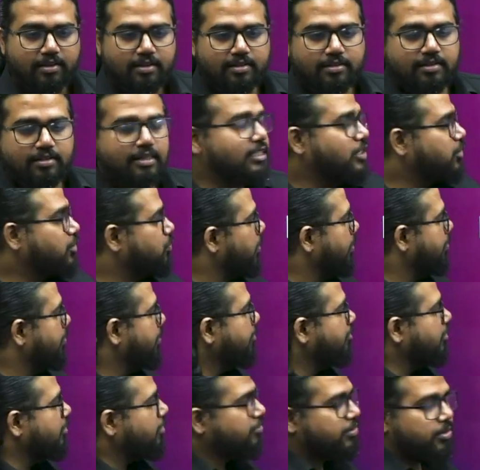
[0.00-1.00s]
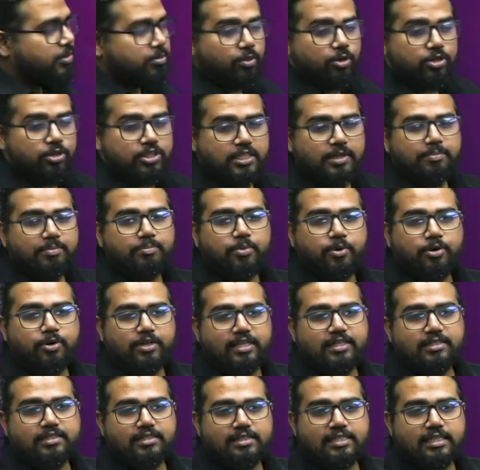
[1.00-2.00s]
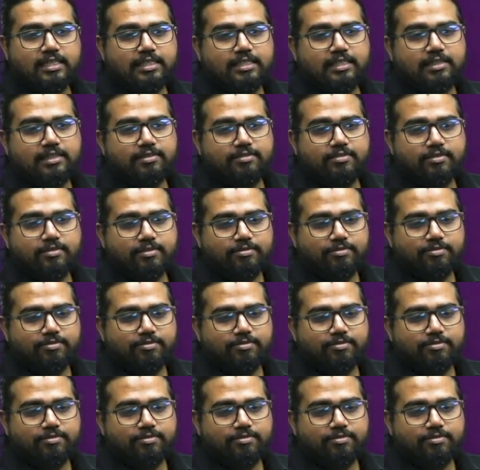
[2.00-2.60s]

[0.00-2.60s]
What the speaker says: This may be one of the most important session